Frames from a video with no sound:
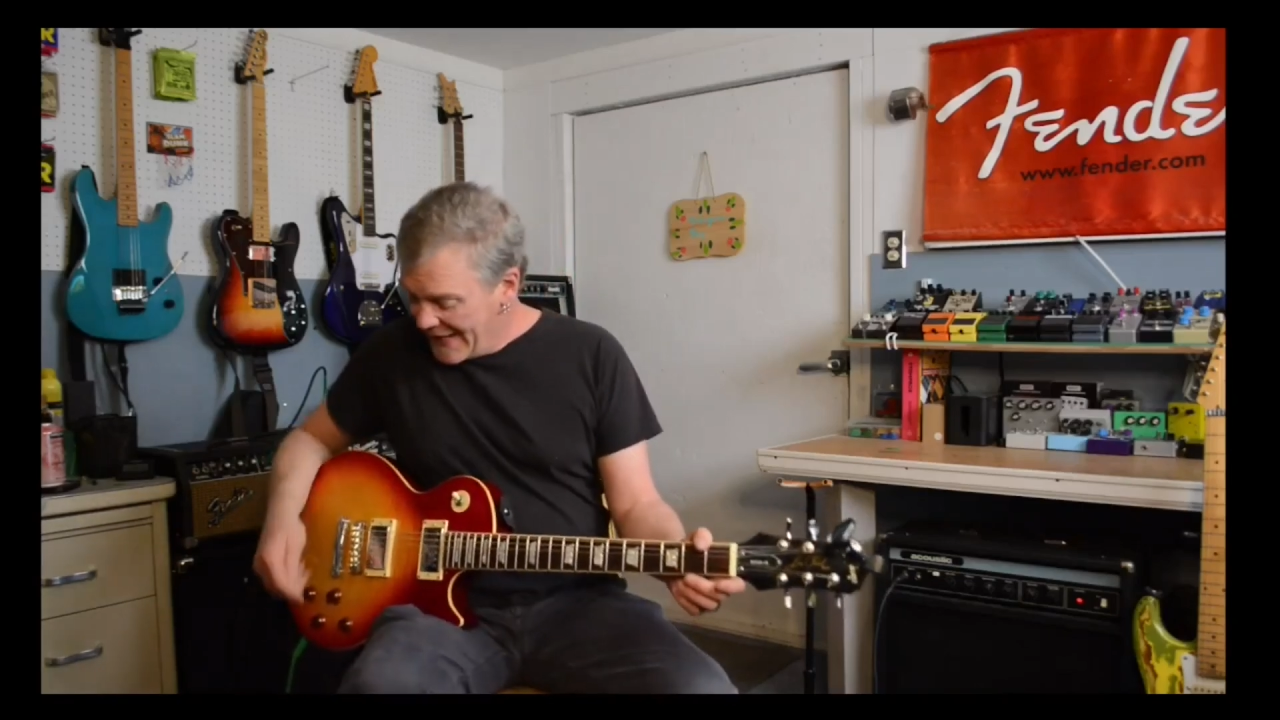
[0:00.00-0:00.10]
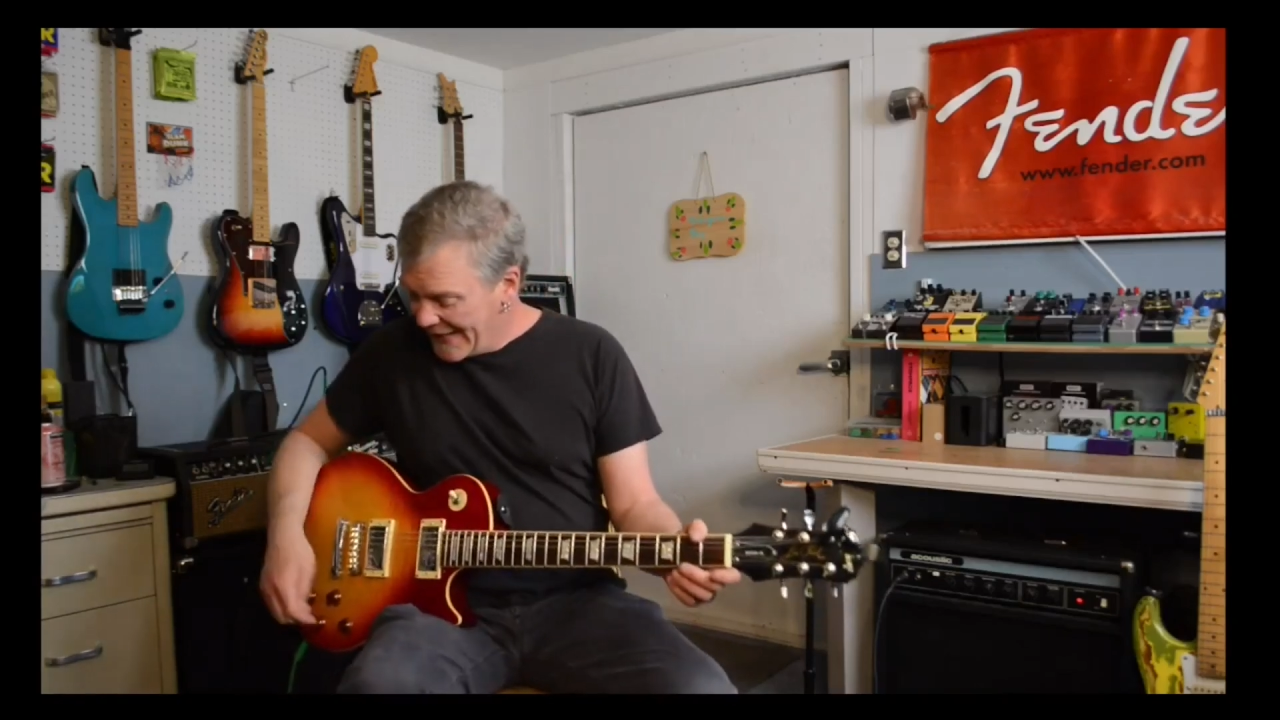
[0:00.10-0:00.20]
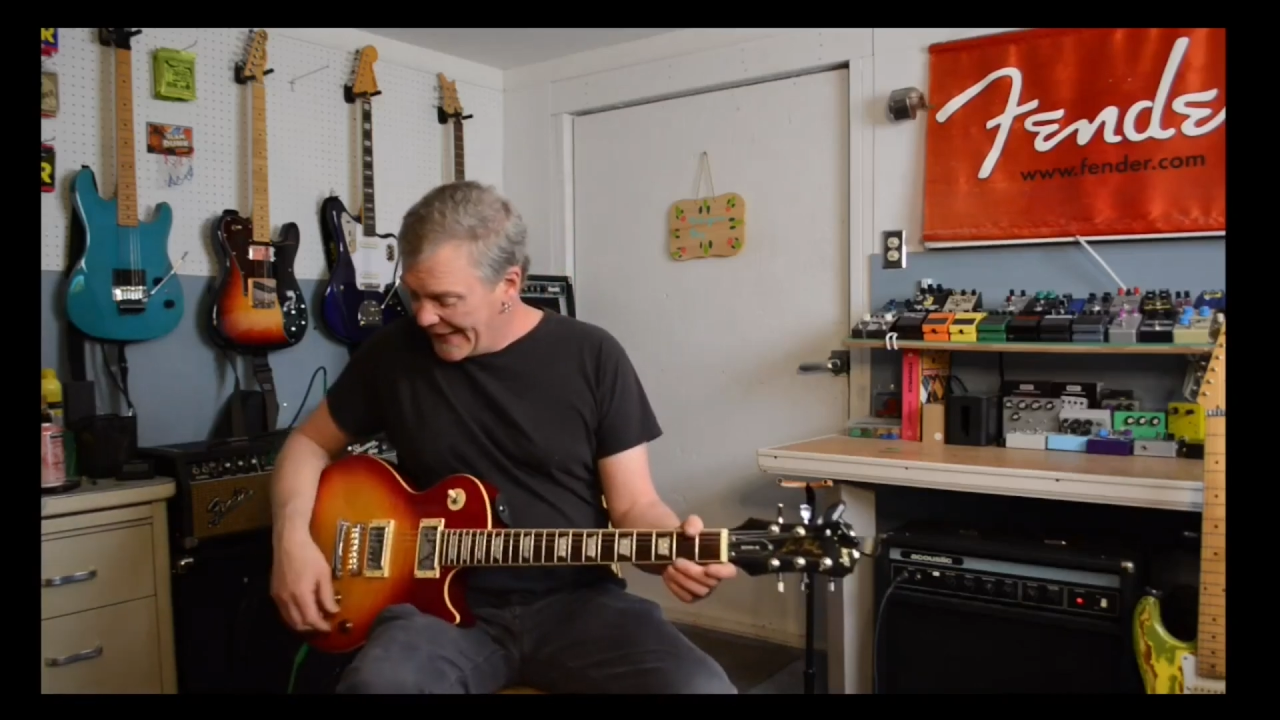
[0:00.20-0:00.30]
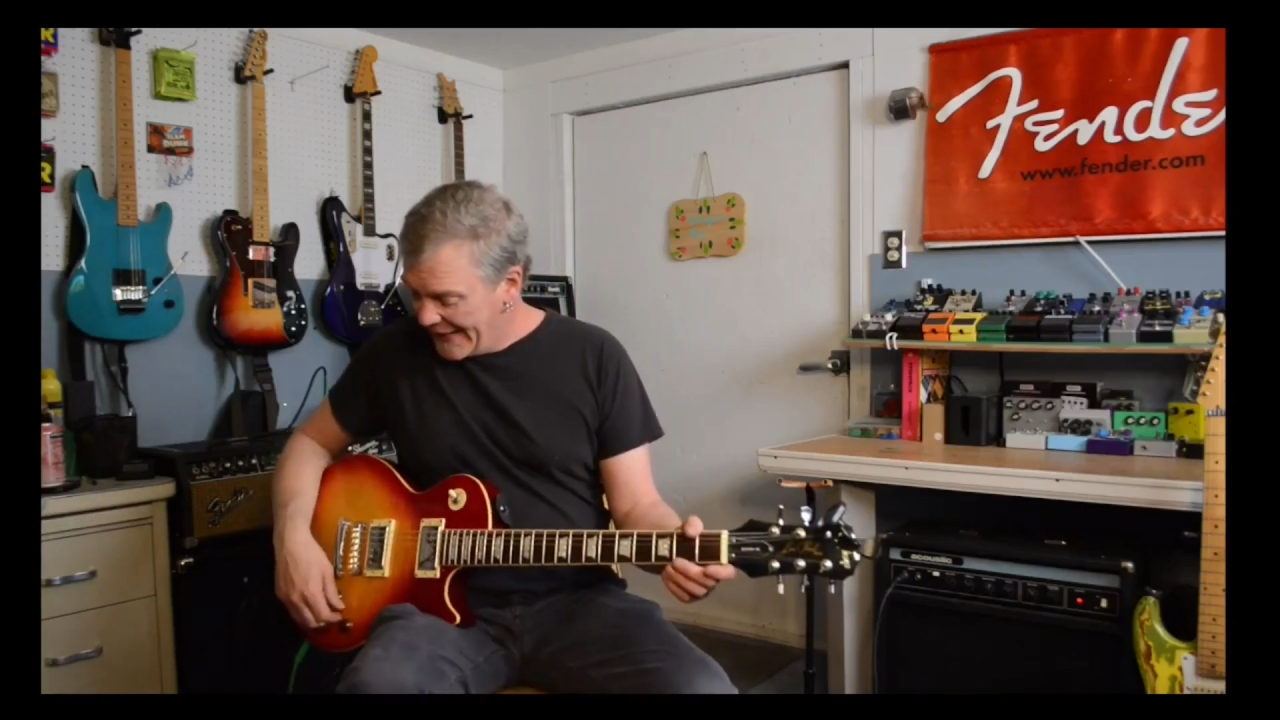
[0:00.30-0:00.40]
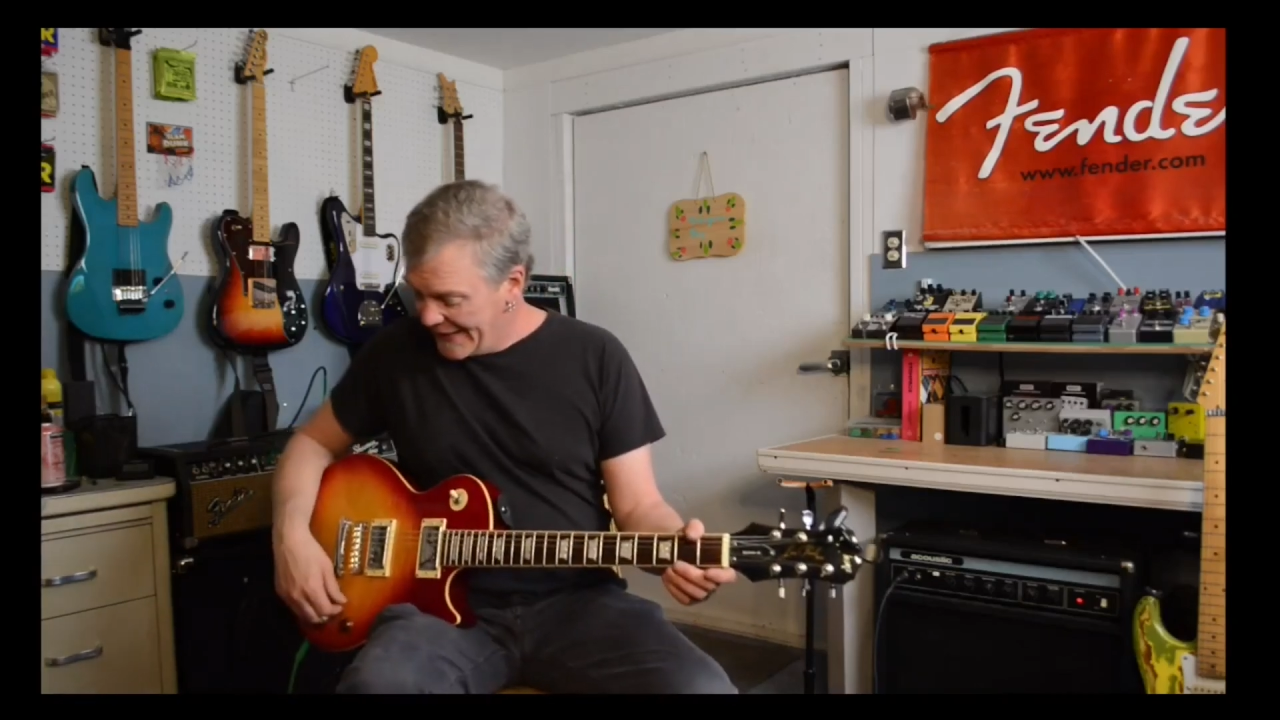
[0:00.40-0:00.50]

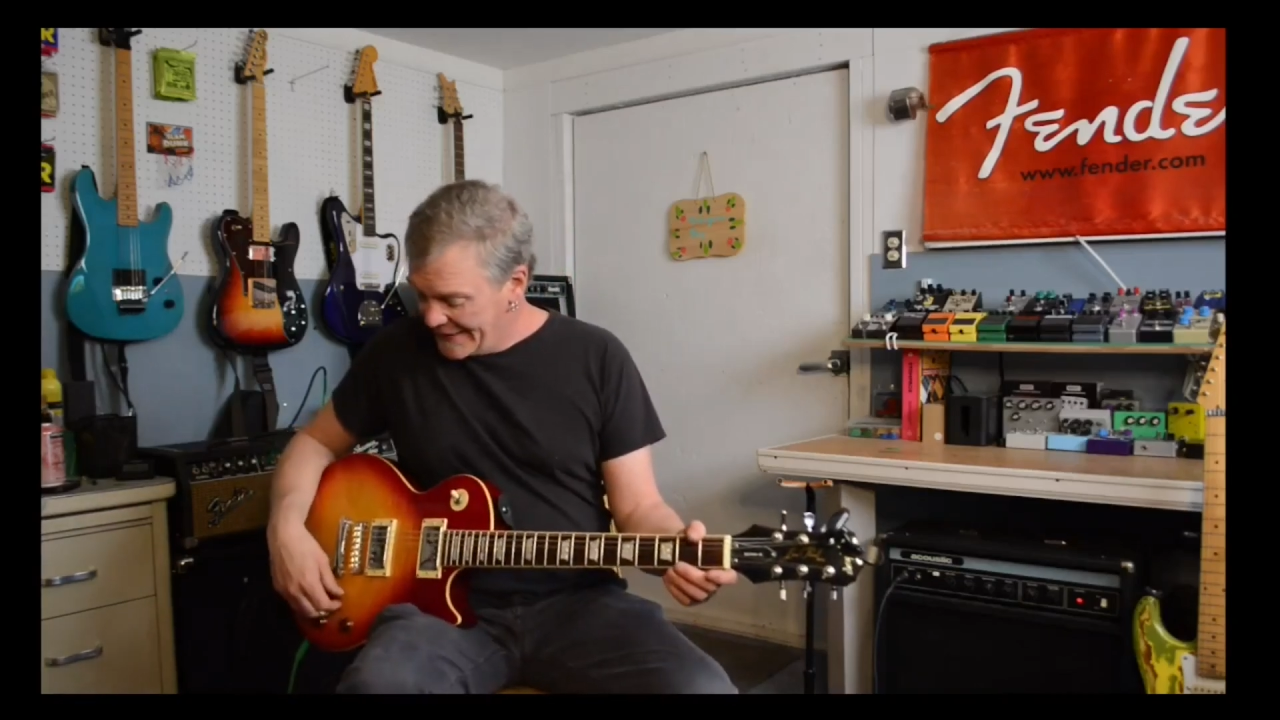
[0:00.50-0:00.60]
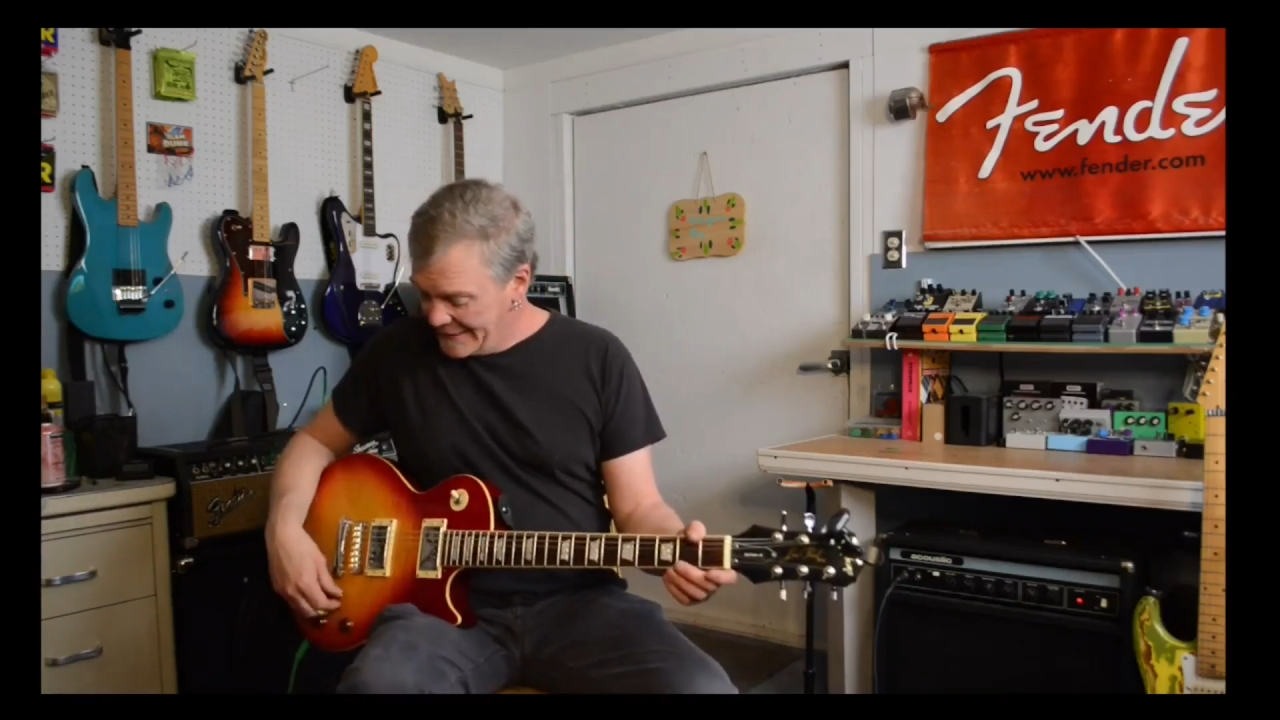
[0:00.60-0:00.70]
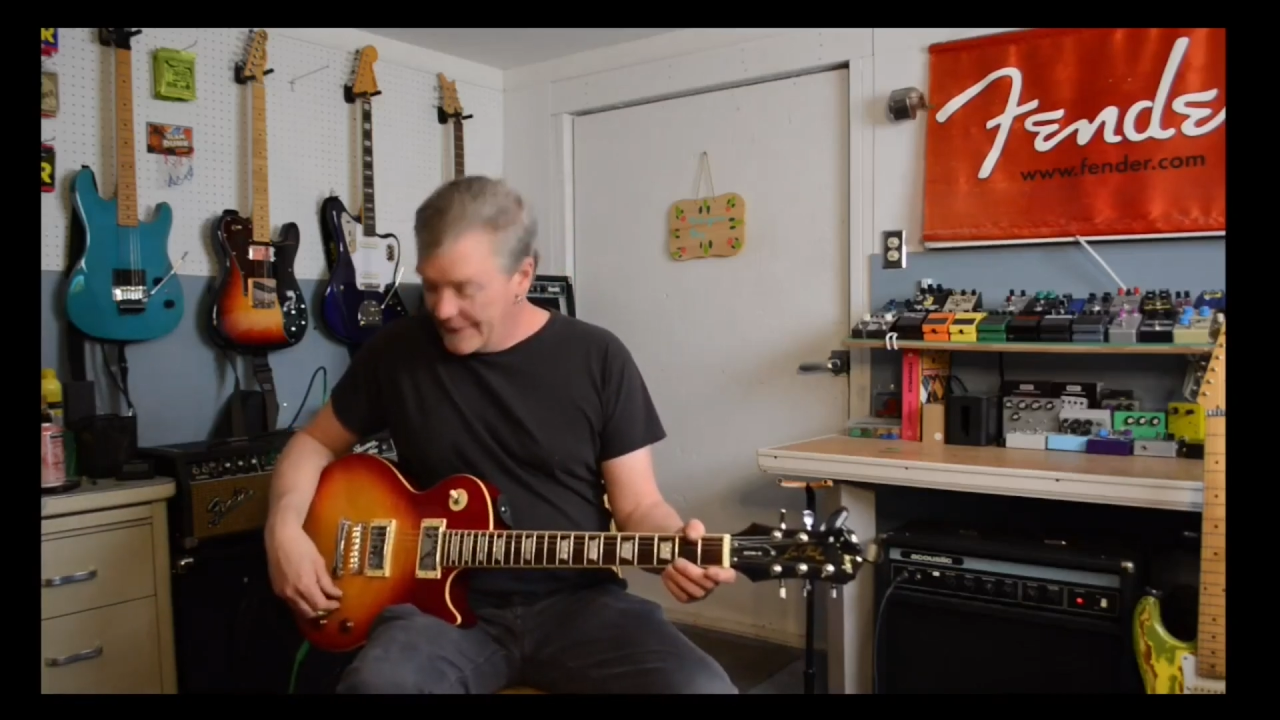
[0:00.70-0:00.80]
and